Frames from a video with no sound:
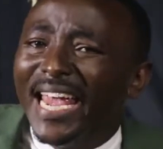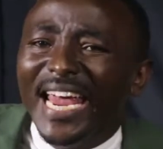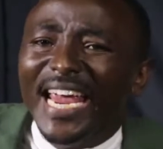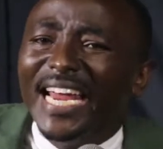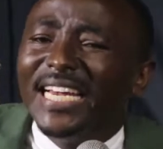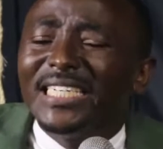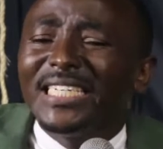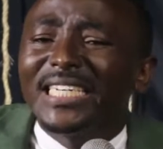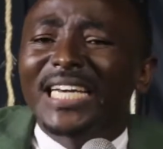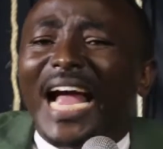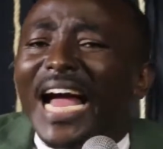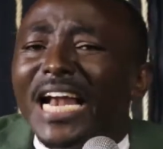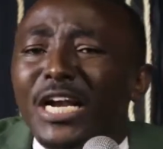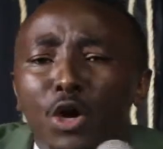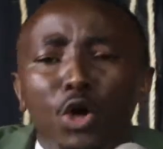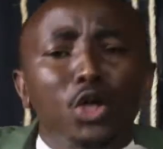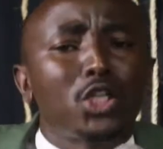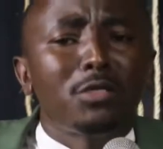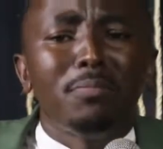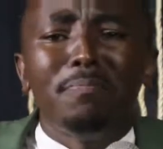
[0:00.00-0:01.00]
It
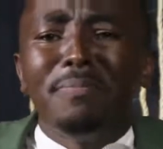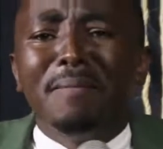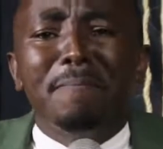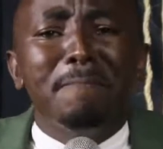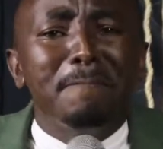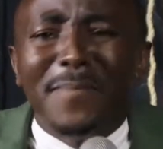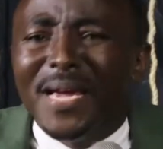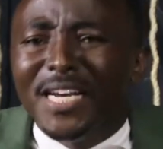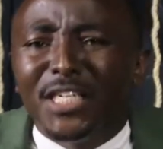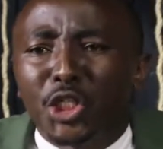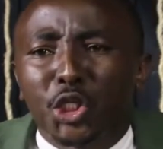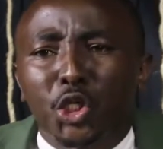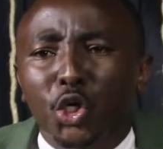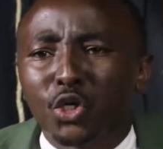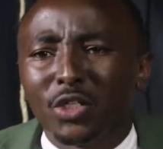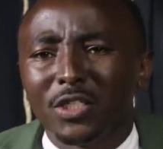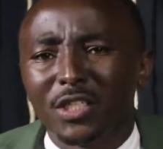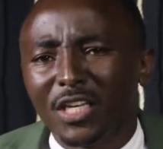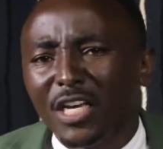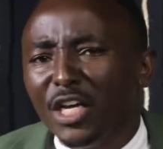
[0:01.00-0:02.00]
cannot be
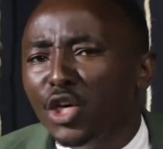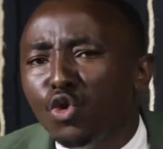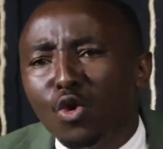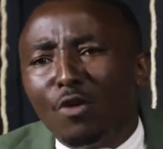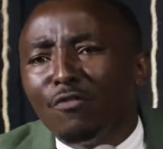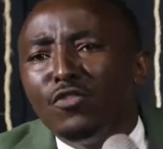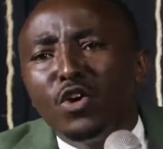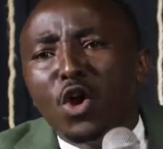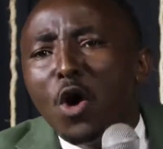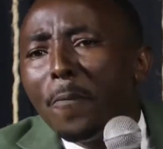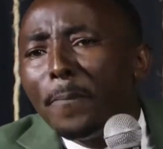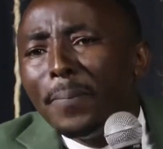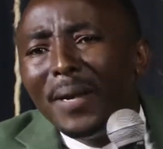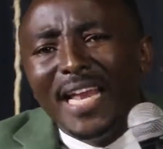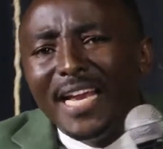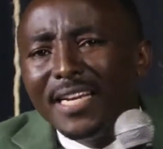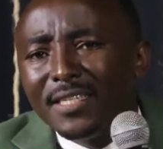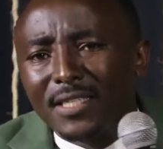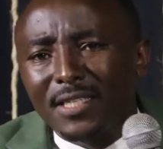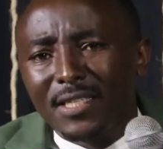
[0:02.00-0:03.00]
mentioned. You have no
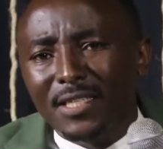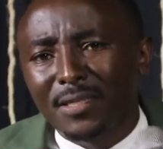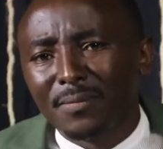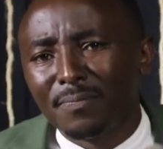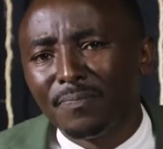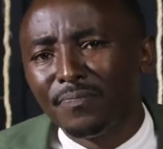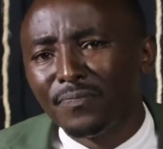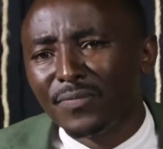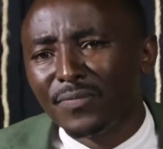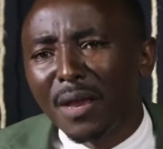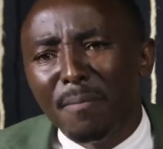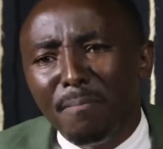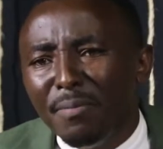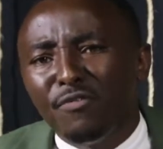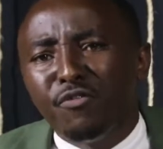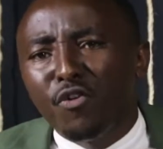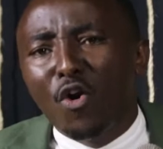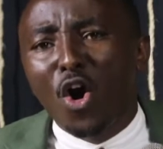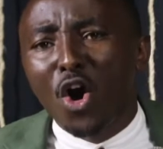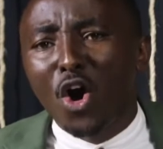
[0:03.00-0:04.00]
place
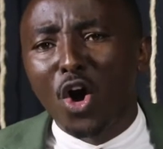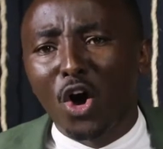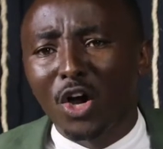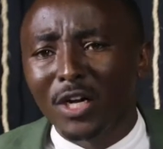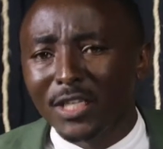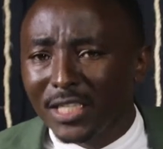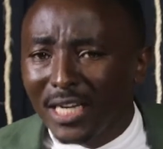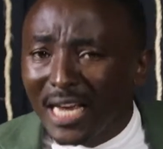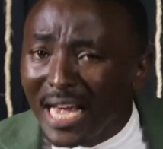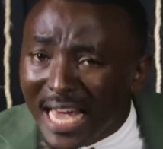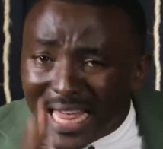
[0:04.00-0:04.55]
before God.